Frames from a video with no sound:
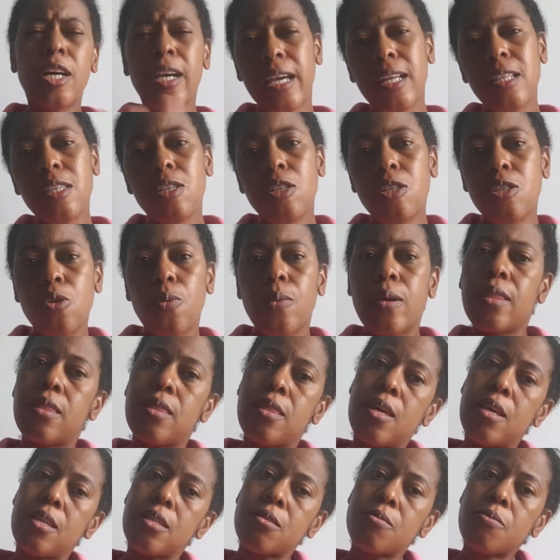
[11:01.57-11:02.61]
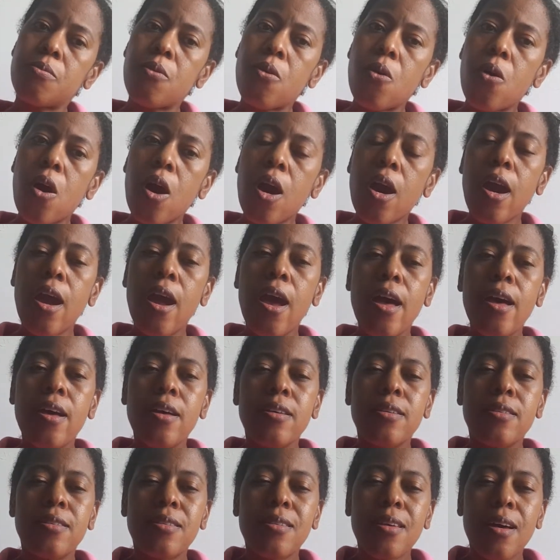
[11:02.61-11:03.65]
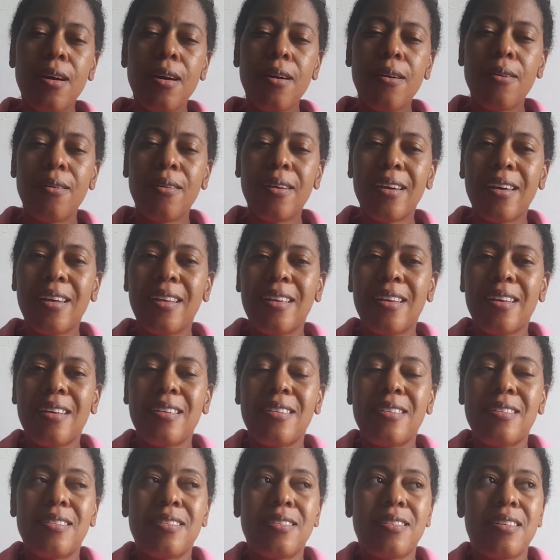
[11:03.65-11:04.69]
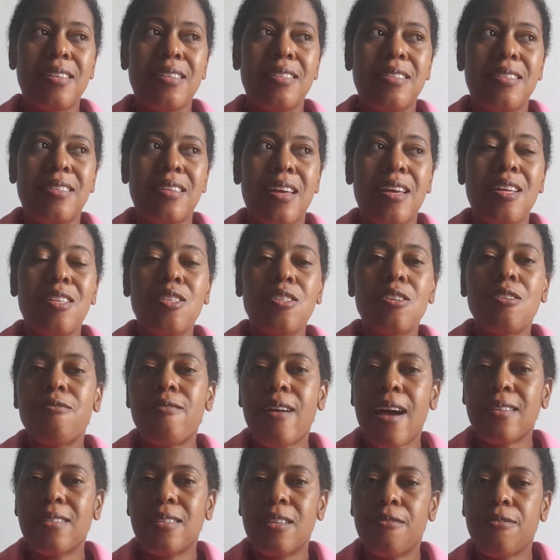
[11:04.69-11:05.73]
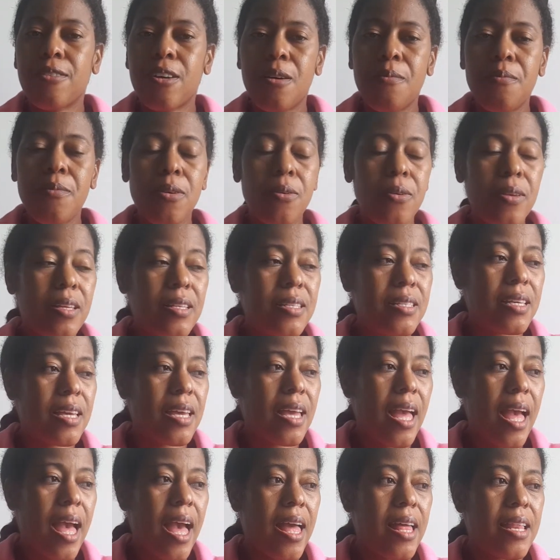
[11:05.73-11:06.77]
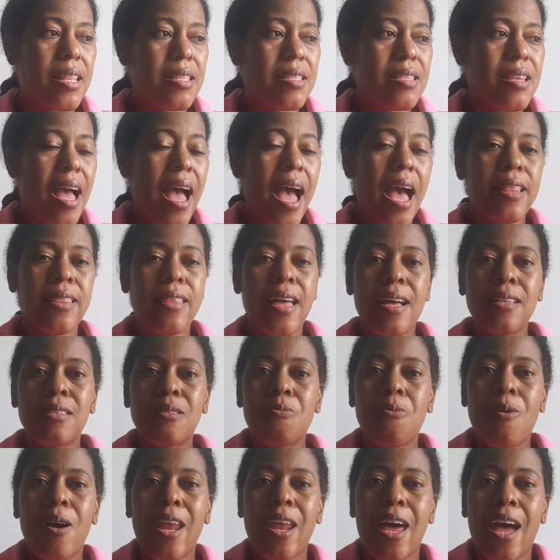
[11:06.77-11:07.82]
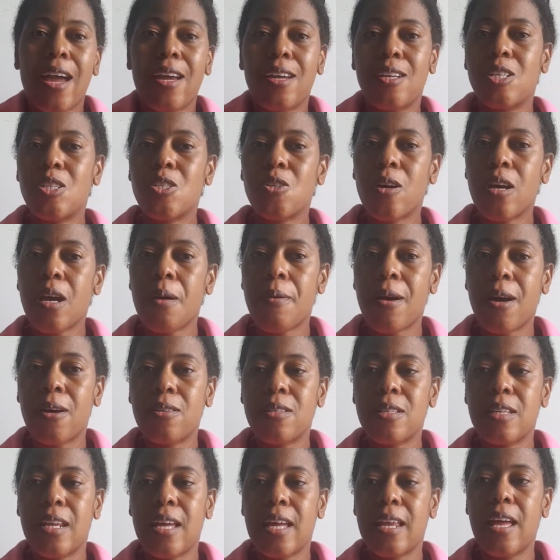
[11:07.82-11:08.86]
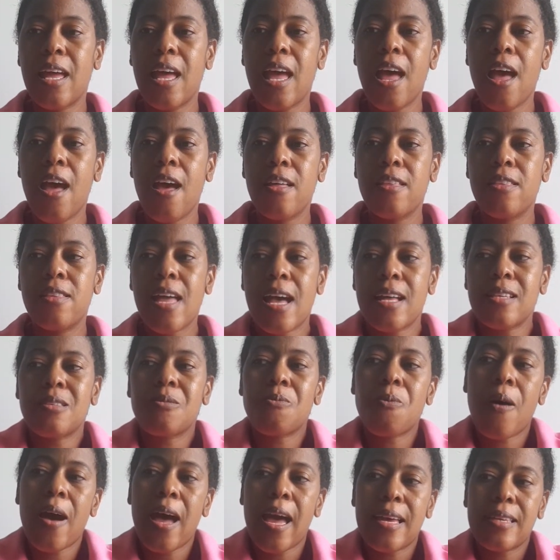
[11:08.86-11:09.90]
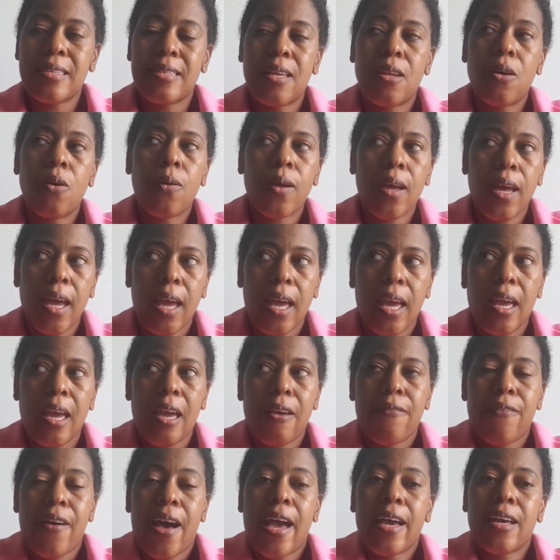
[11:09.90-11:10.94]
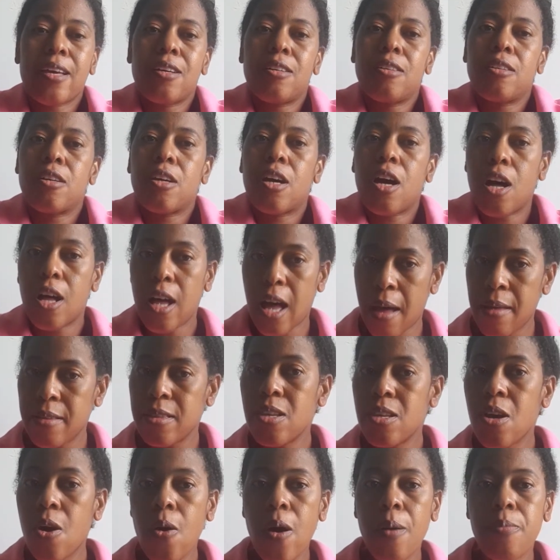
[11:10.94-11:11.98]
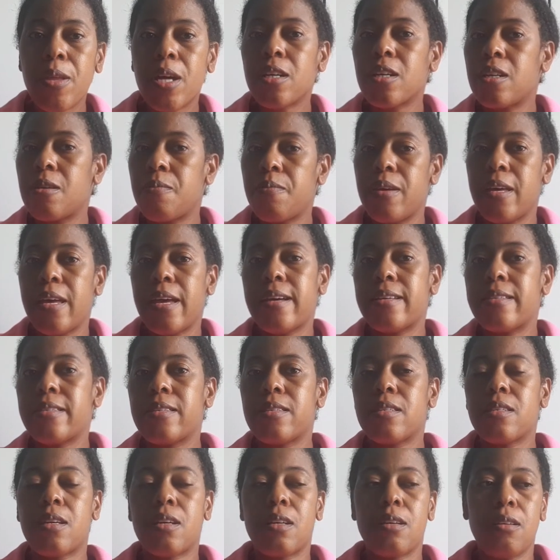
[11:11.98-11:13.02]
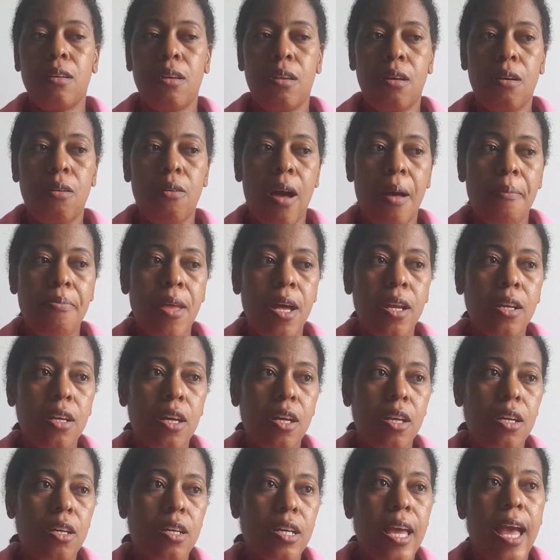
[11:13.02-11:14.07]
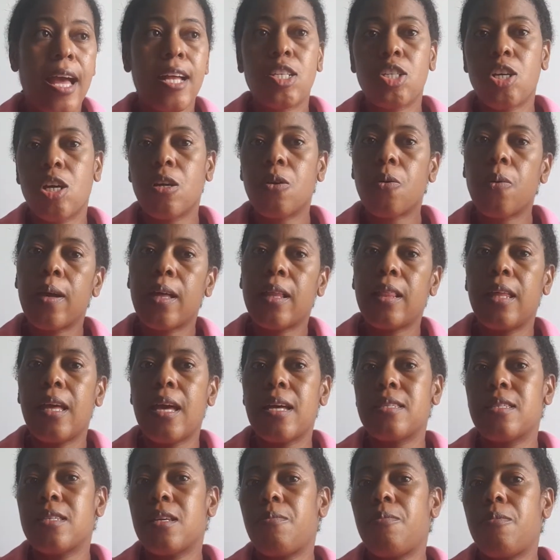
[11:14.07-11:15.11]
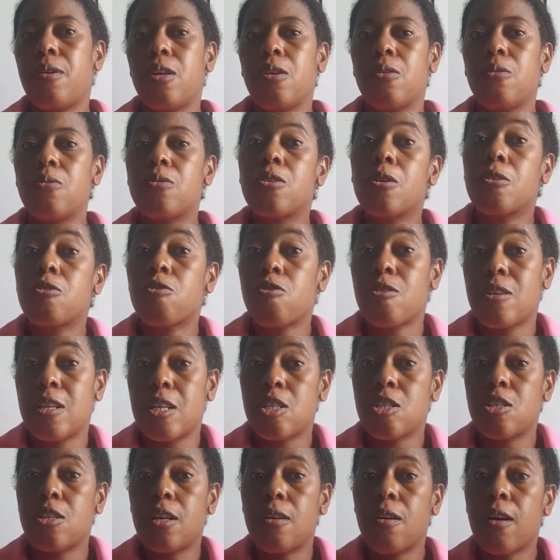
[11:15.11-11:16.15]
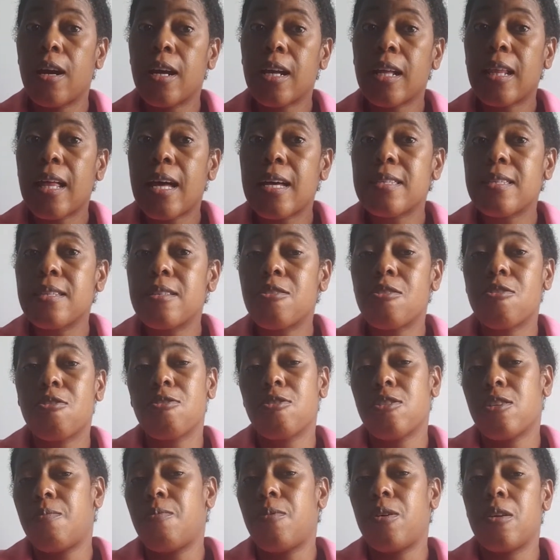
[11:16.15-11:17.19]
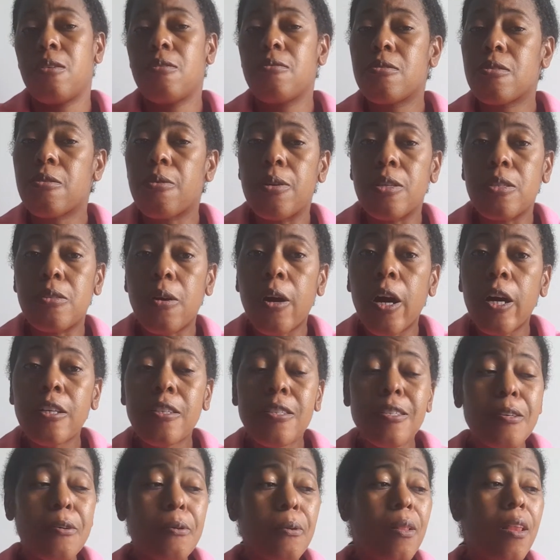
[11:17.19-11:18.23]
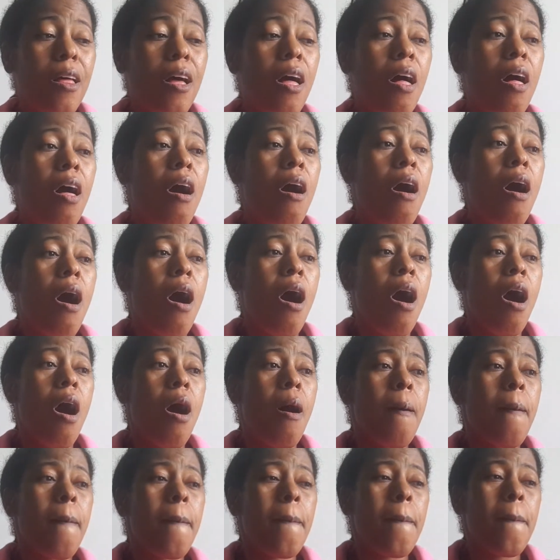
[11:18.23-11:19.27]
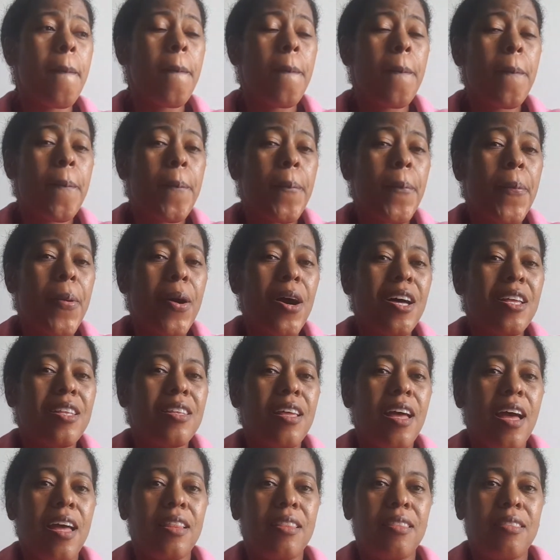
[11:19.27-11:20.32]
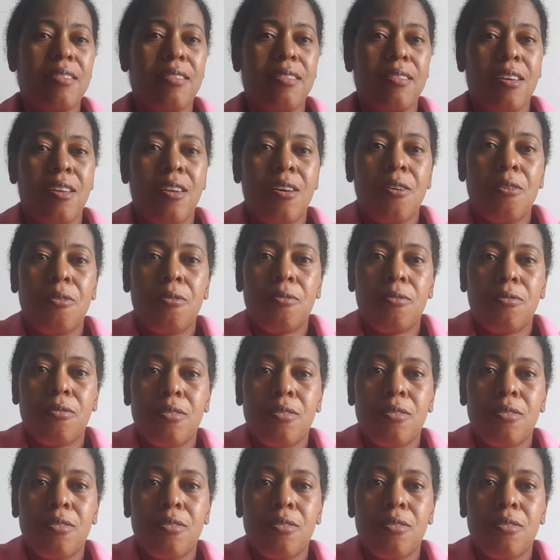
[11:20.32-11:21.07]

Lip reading: into doing this more. So it is this interactive community, and that's what I enjoy about it. And that's why I said, okay, if I could go, I know I'm not going to be as, you know, I'm not going to catch on quickly as somebody who took traditional art classes or somebody who's going to art school. But, you know,